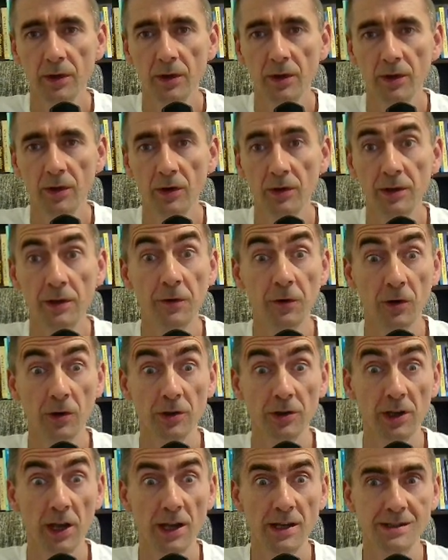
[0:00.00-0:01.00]
a different
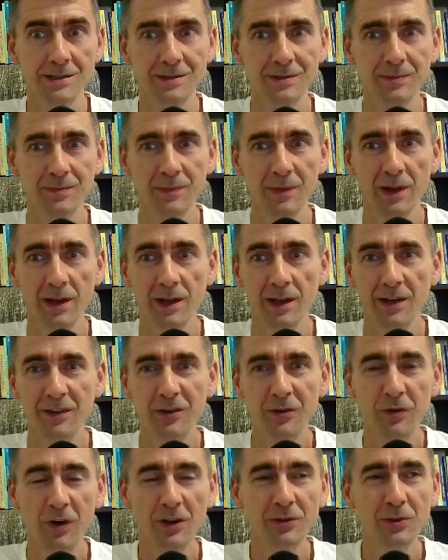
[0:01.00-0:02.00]
case. If you
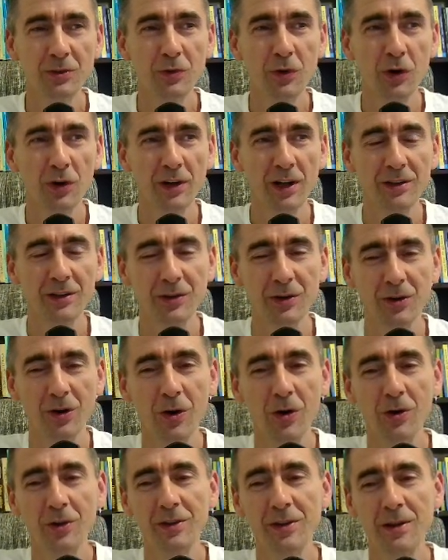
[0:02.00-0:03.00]
want to work at your
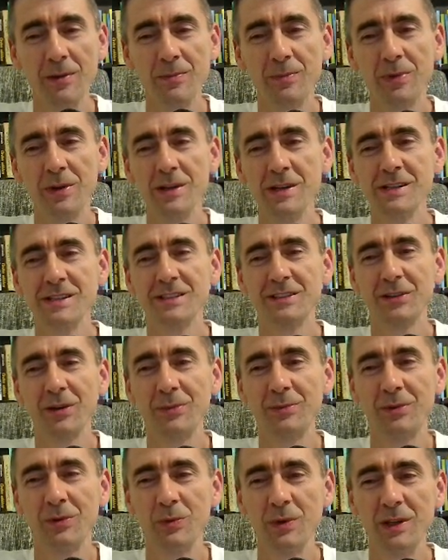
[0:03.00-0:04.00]
own, then please stop the
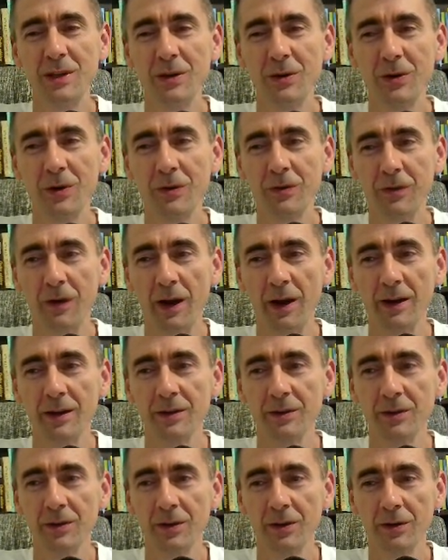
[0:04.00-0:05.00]
video, find
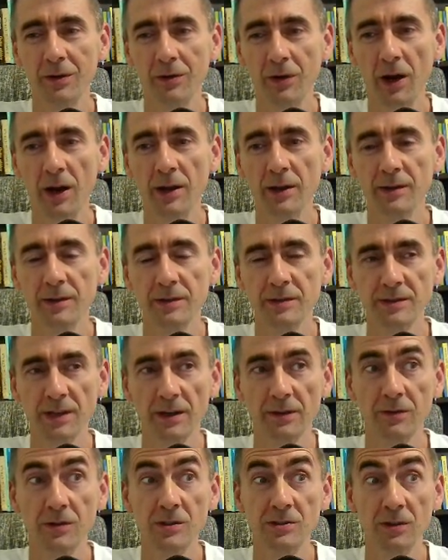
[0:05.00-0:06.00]
the right
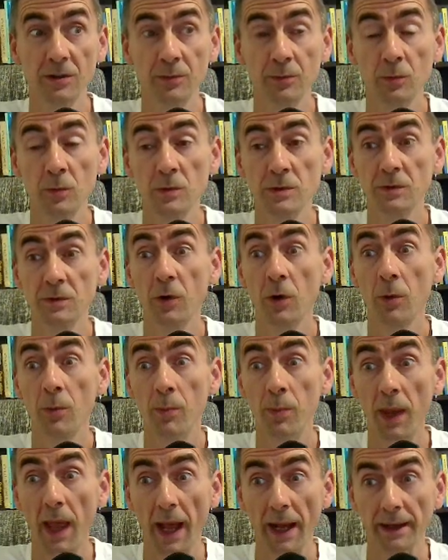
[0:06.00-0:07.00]
sequence of moves for
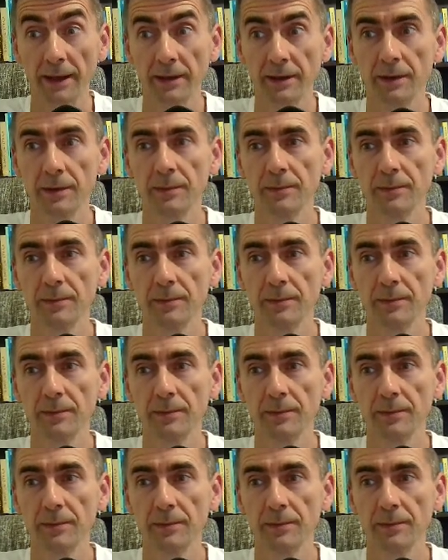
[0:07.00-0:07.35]
black.